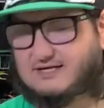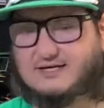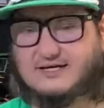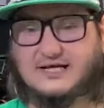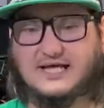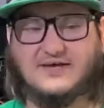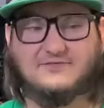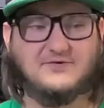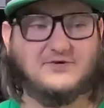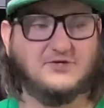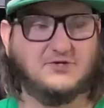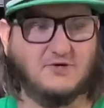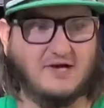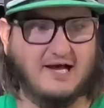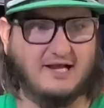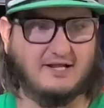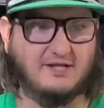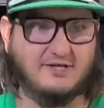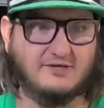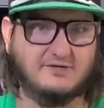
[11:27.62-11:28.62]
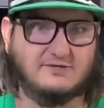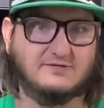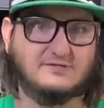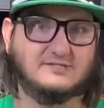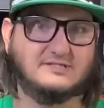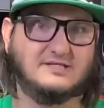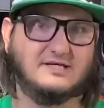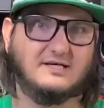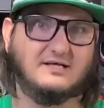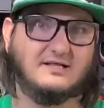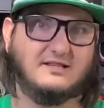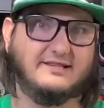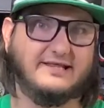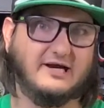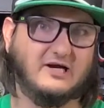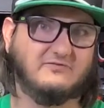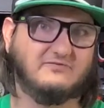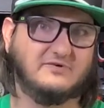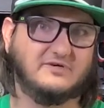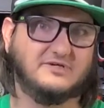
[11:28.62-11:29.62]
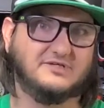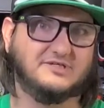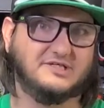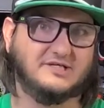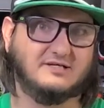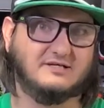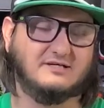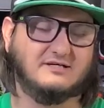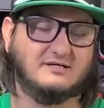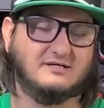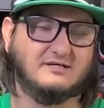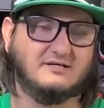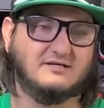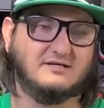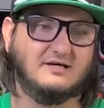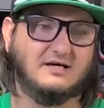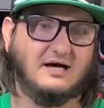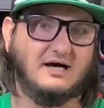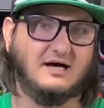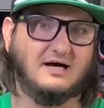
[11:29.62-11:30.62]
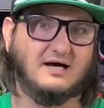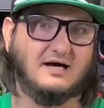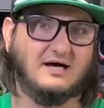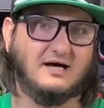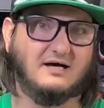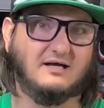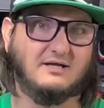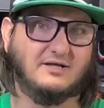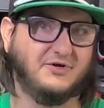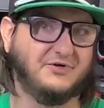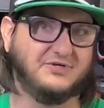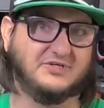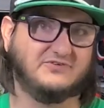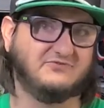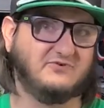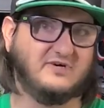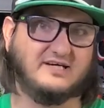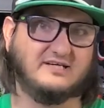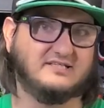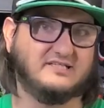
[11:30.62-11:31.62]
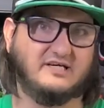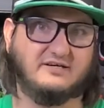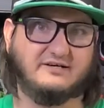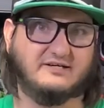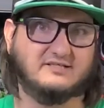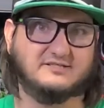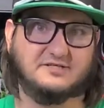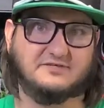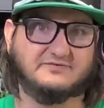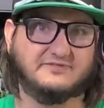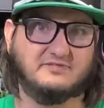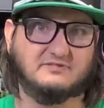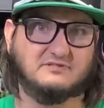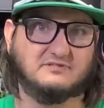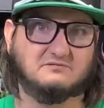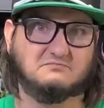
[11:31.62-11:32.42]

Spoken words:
if you try to use their version, you just fry steering servos.